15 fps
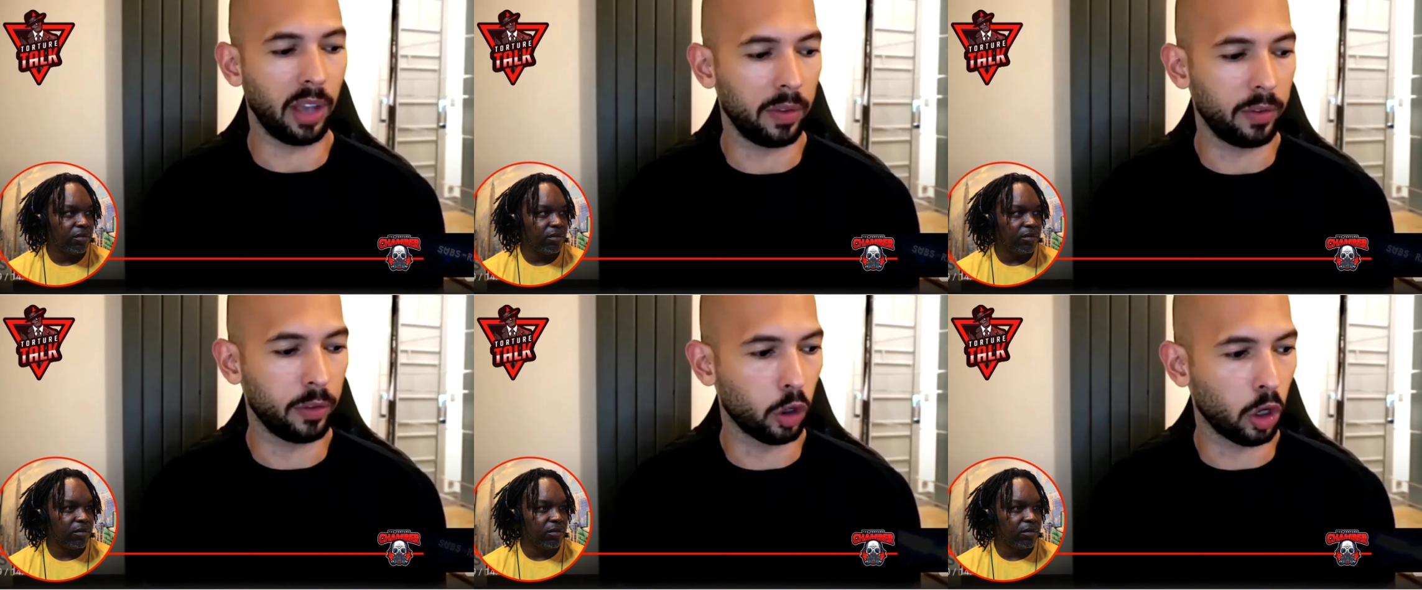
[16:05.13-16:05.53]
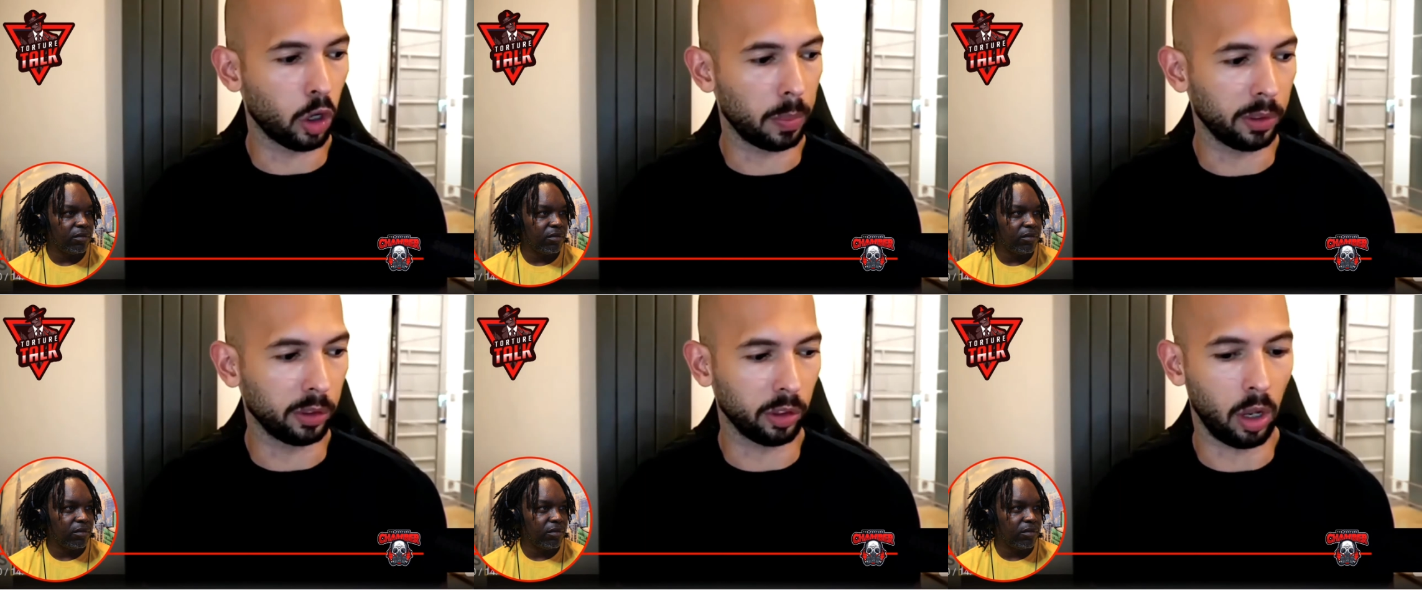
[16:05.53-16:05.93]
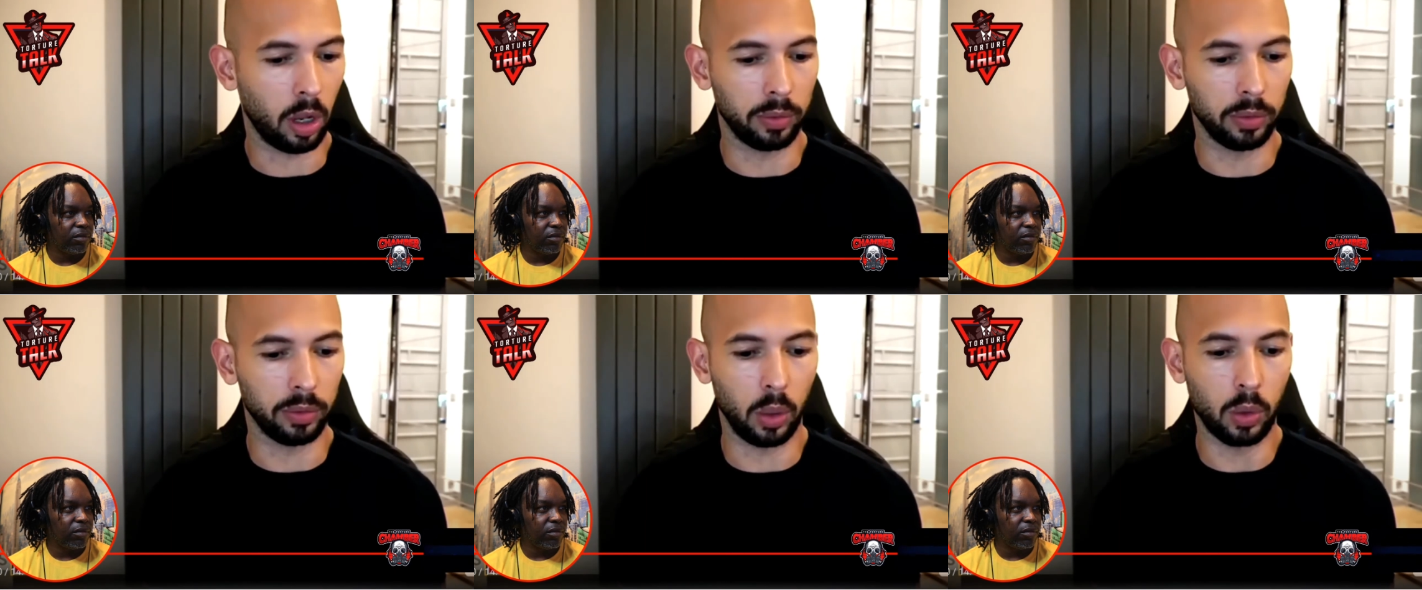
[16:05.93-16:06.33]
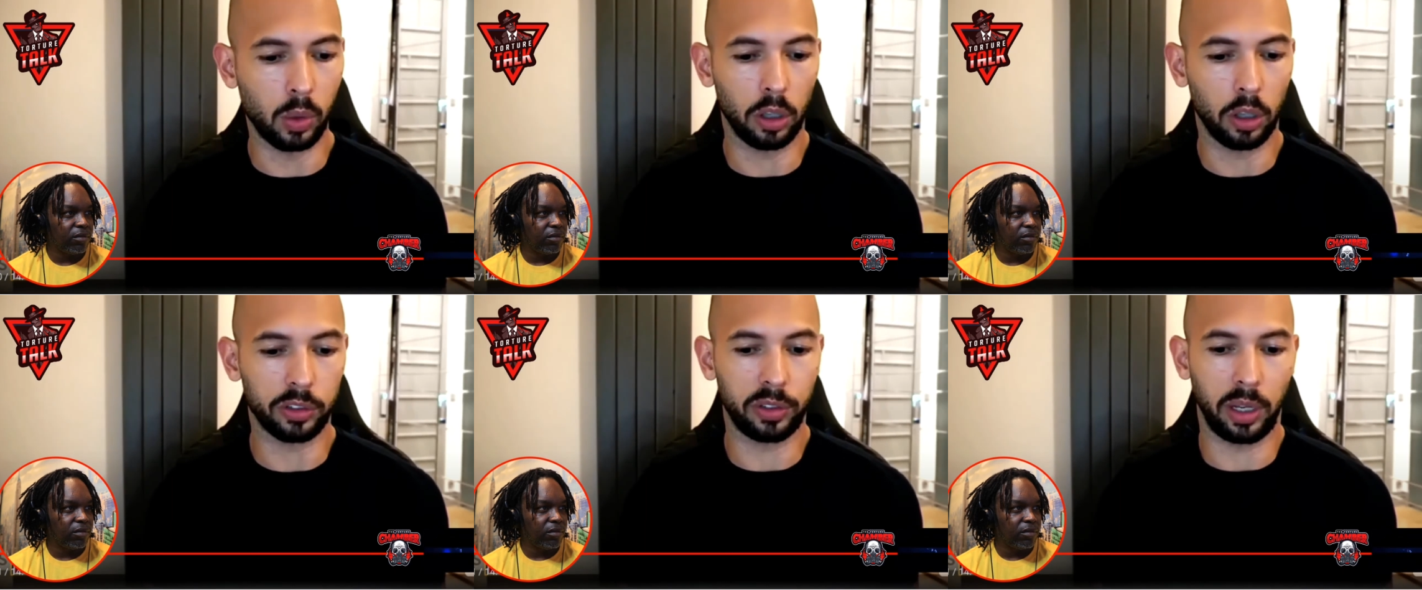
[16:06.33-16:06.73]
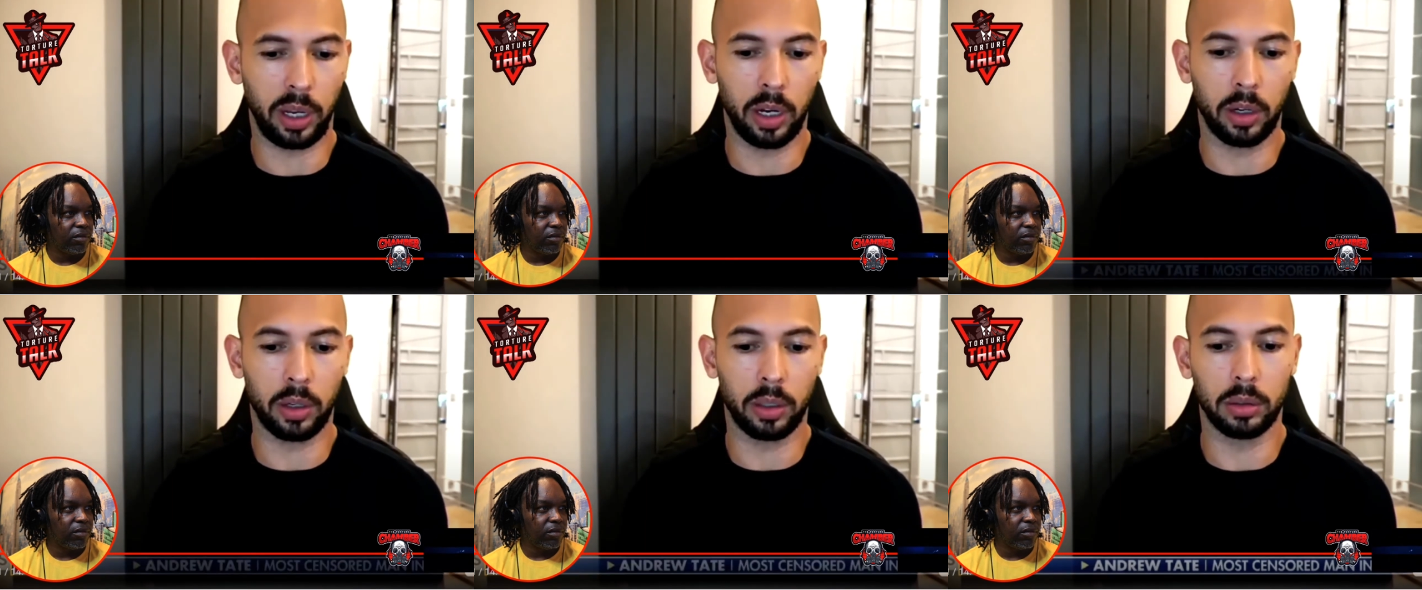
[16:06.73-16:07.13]
Speaker 1: of Europe. There's a lot of low-cost
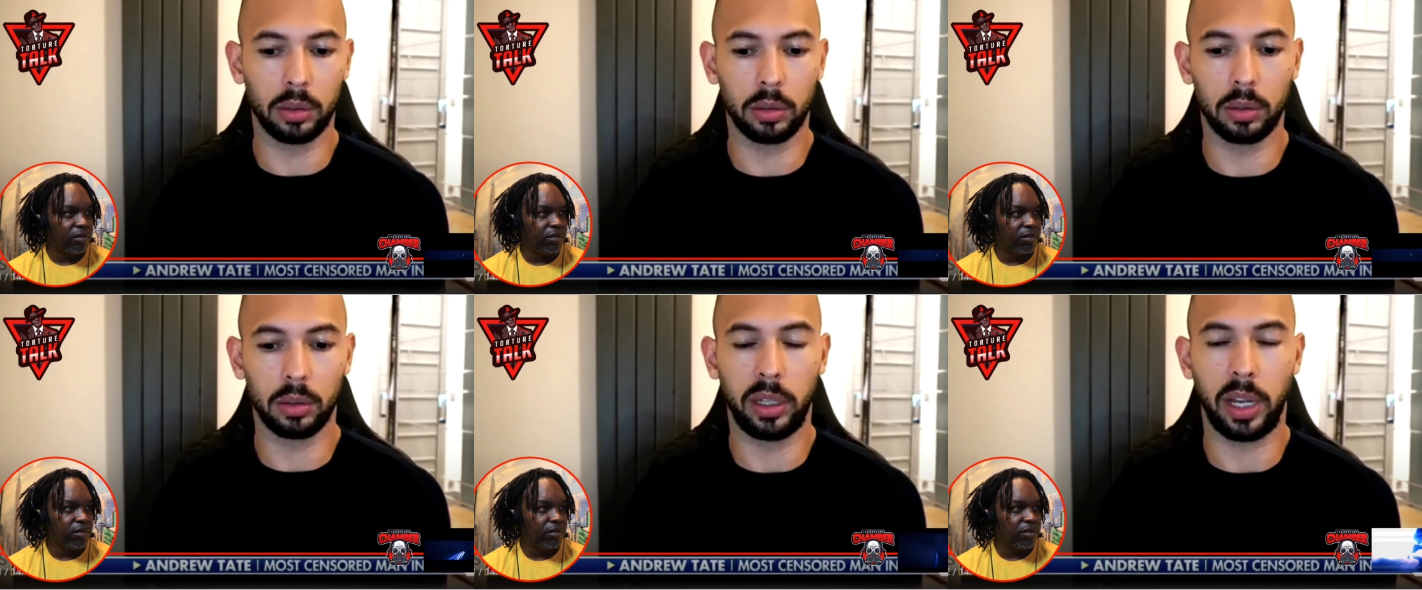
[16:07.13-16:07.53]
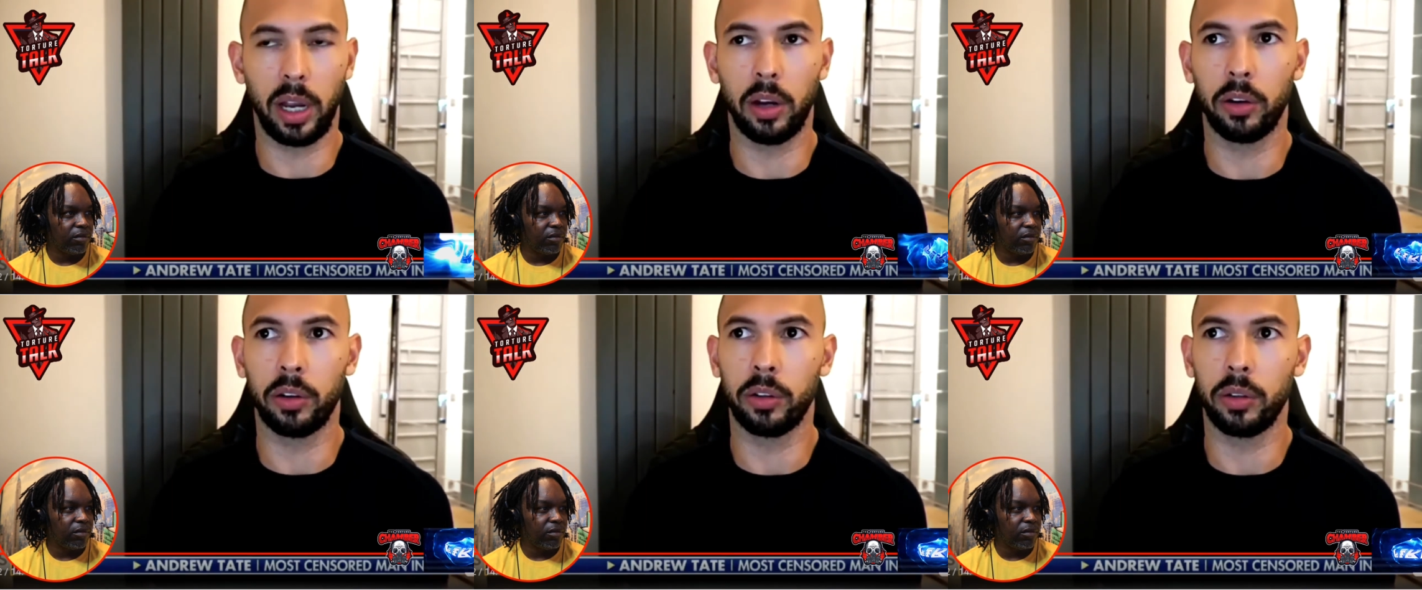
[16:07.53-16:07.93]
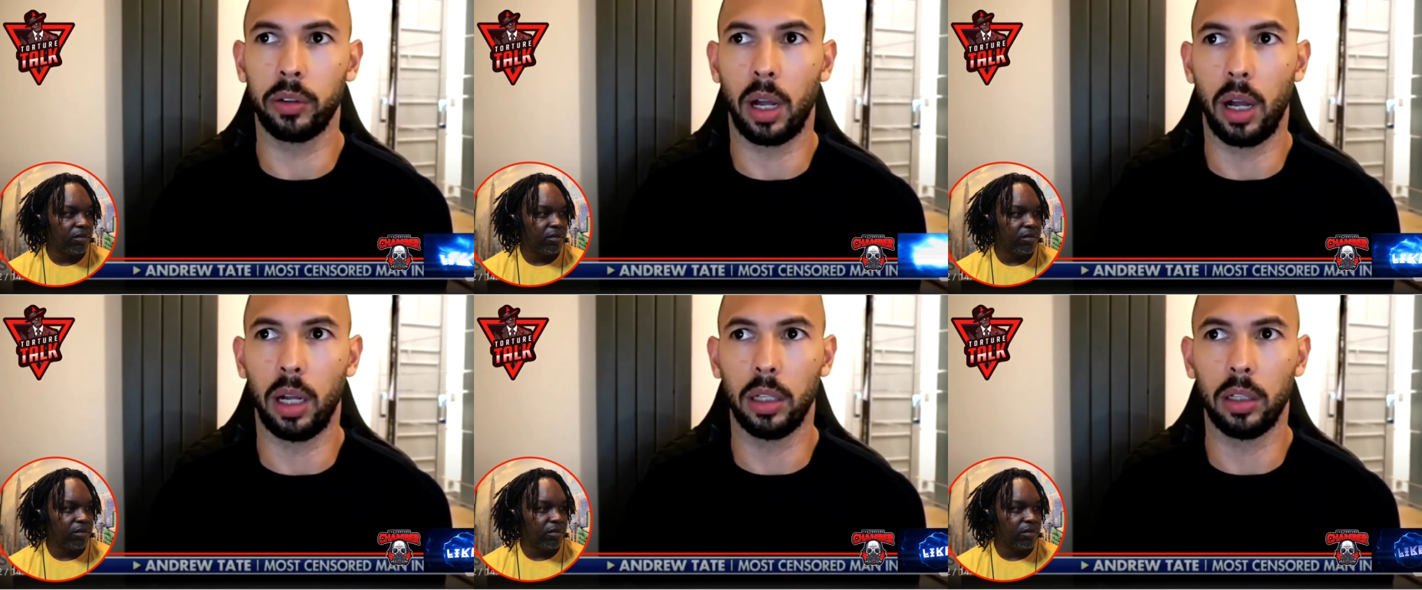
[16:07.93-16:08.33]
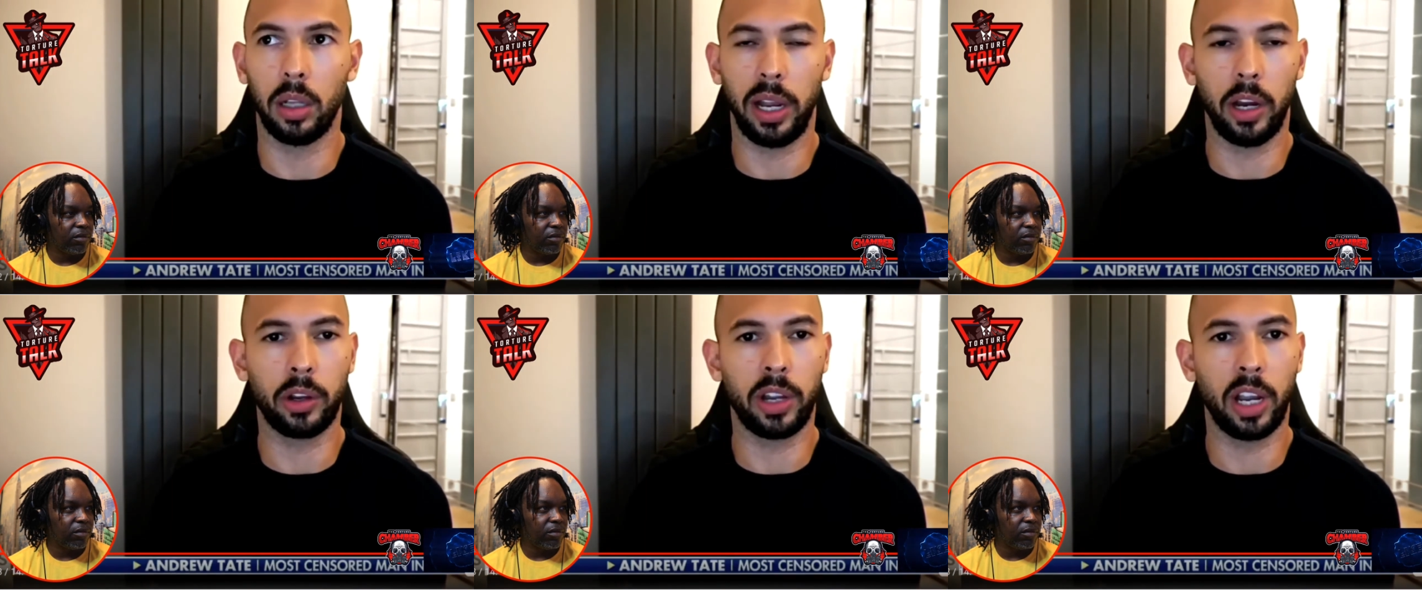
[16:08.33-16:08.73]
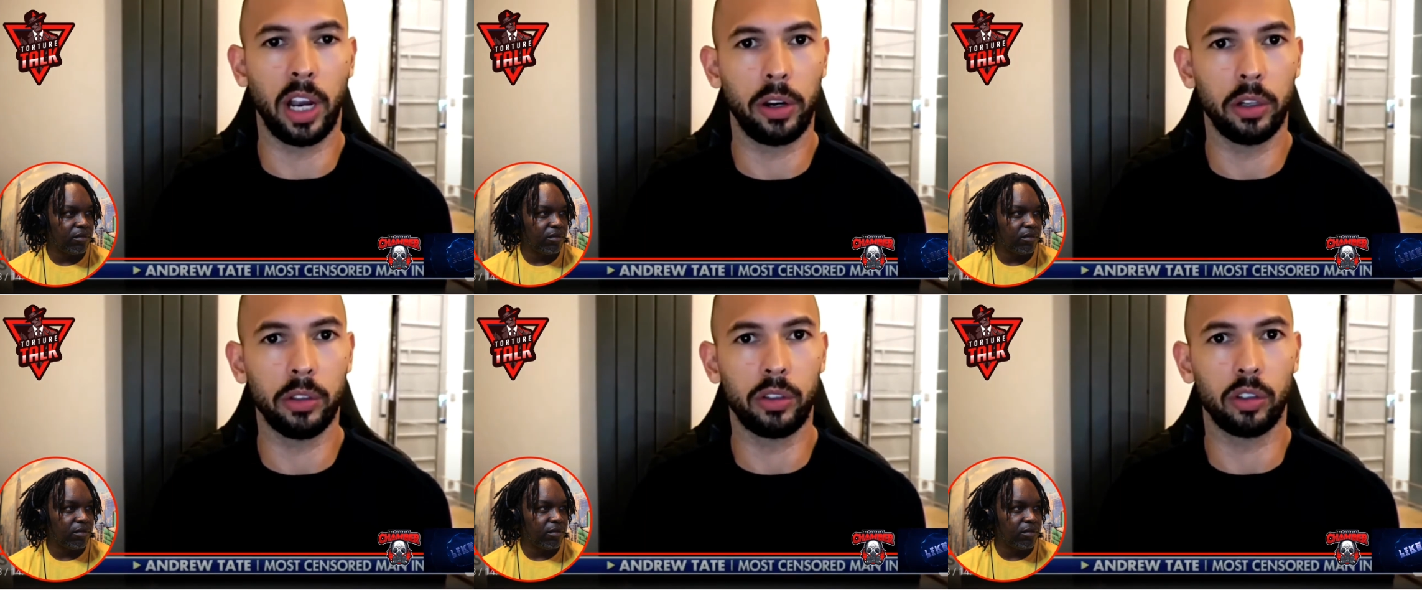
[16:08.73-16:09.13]
air carriers.